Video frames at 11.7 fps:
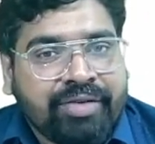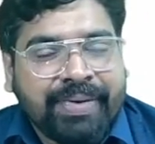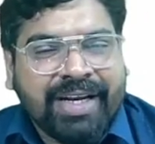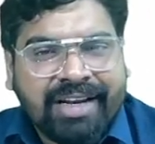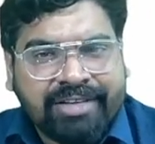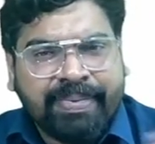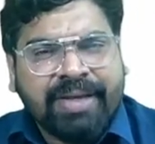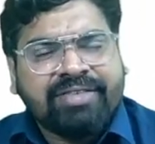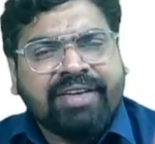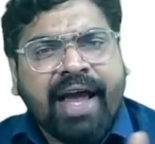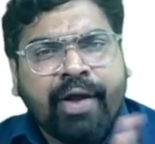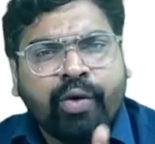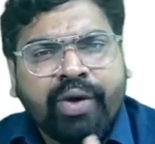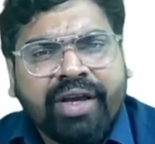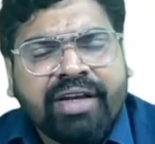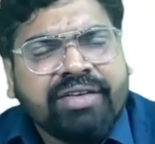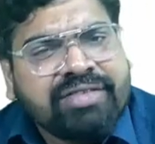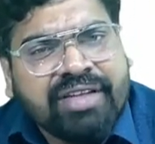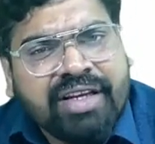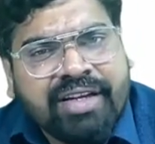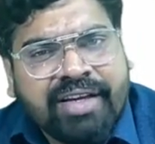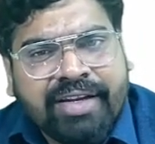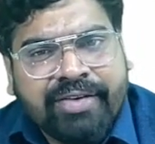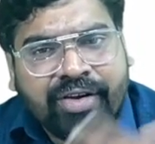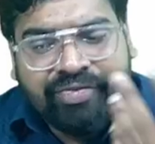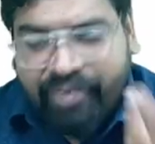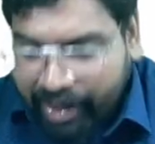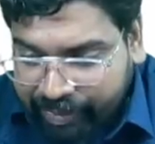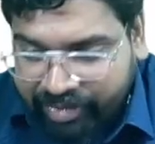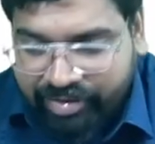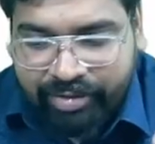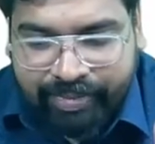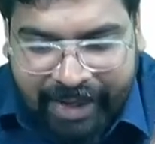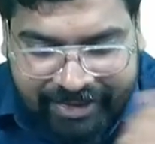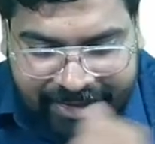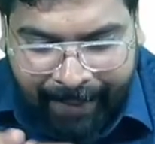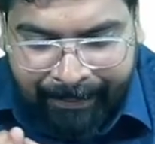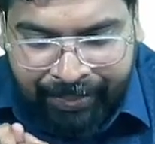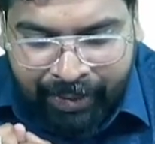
PDL space narrowing is seen in your fibrous dysplasia.